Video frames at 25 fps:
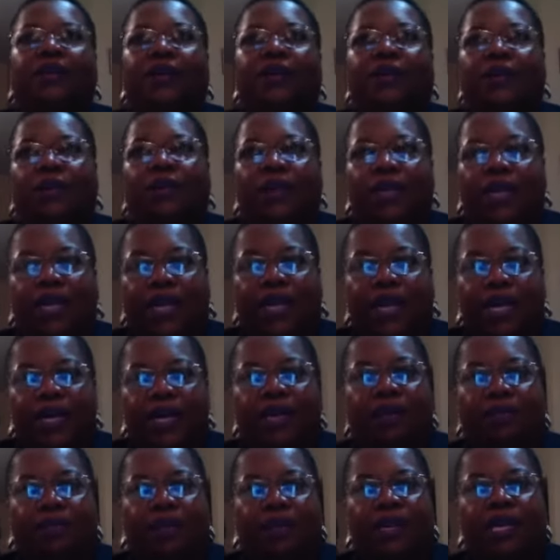or
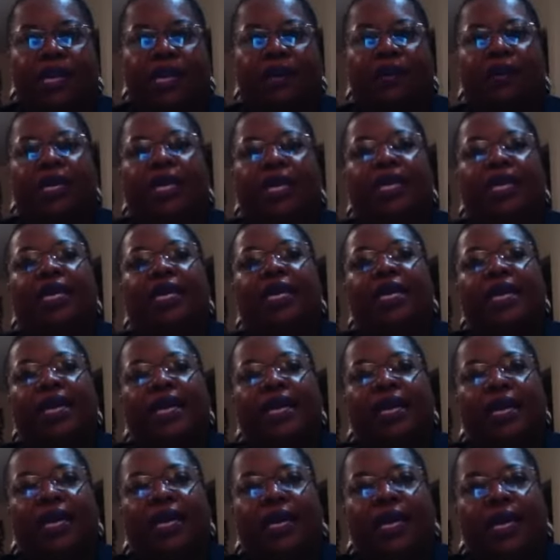lack of clarity
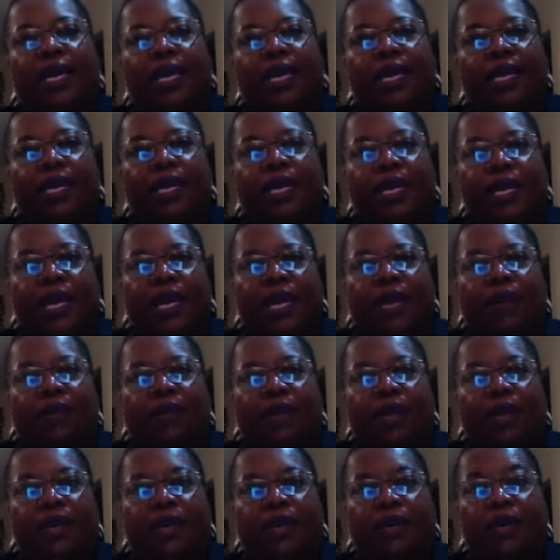in an
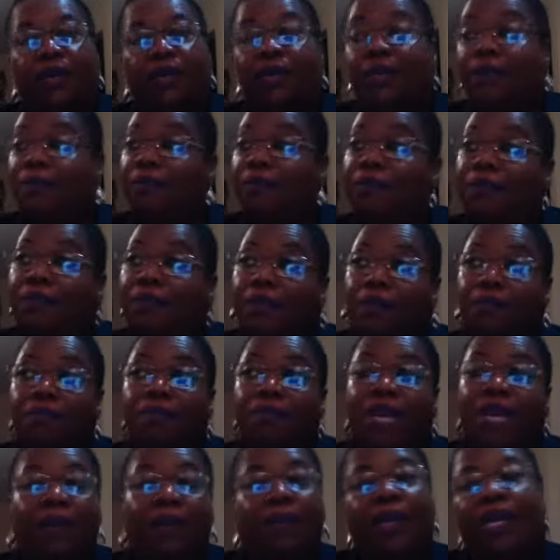area.
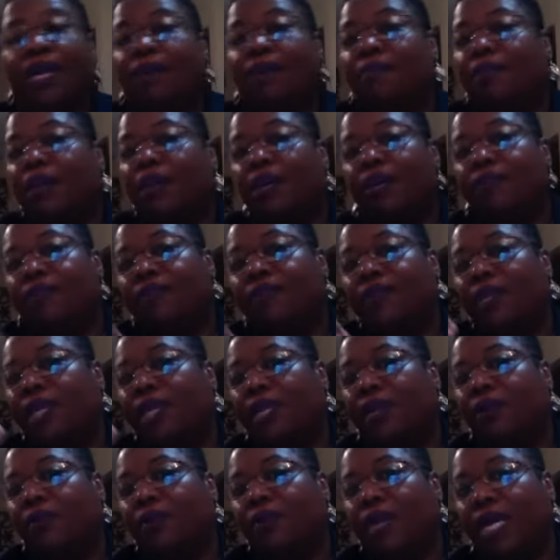Maybe I'm not
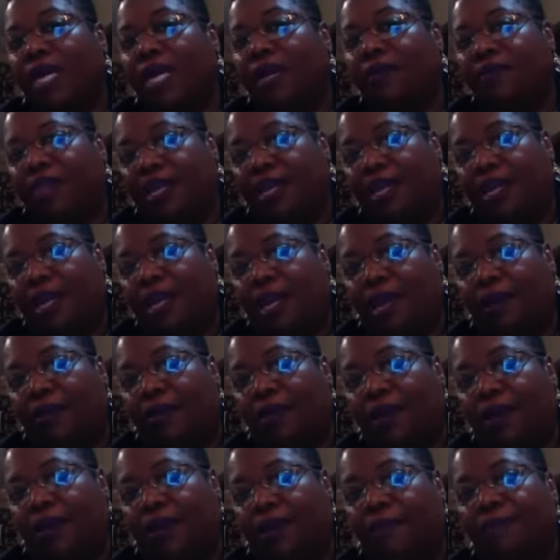fully aware of that
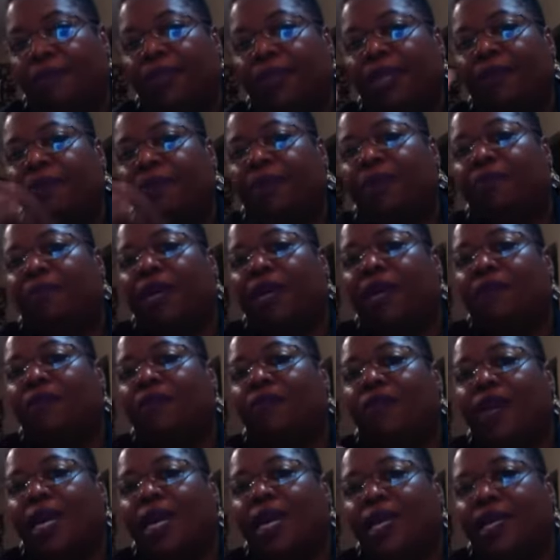area, but by
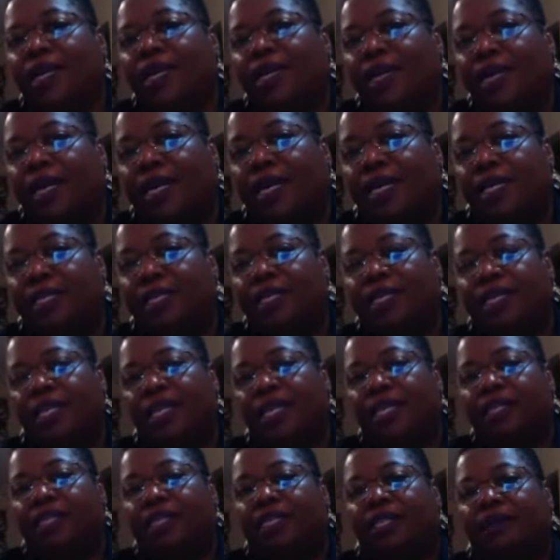
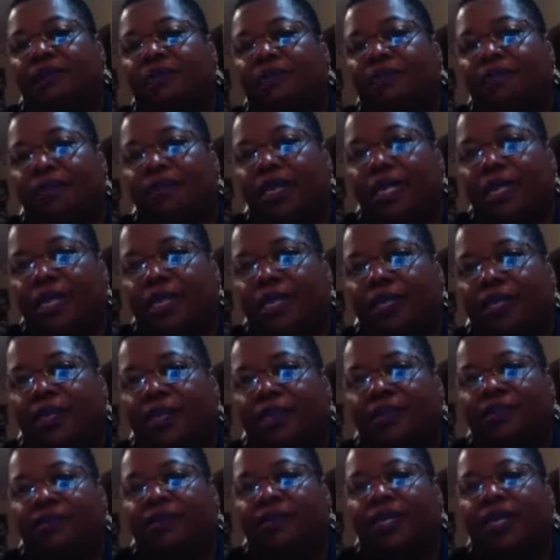recognizing and submitting to
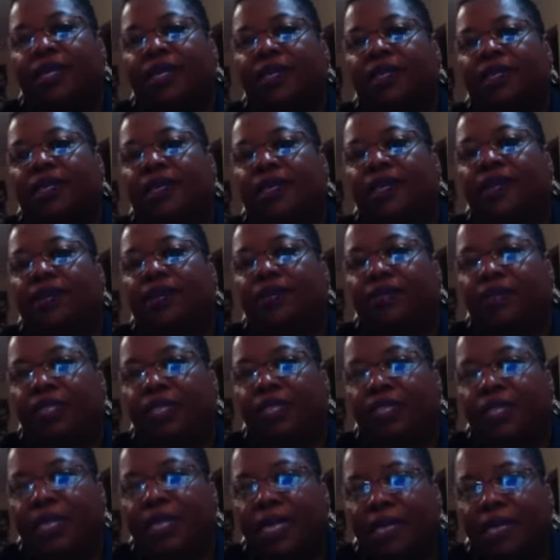the fact that you
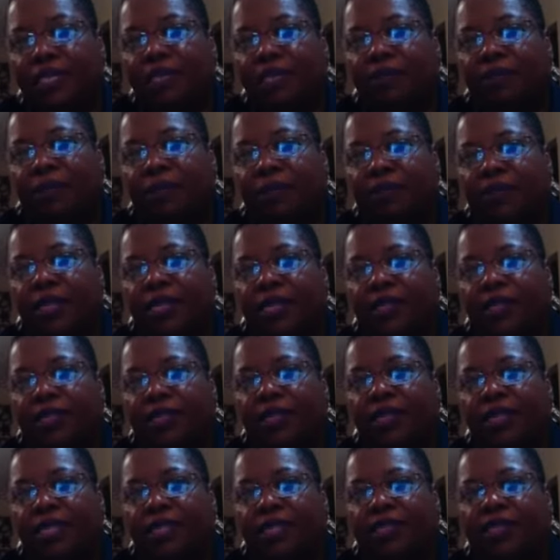sense
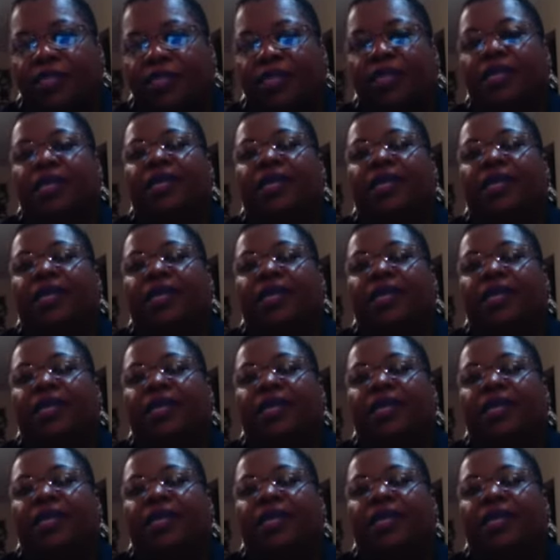procrastination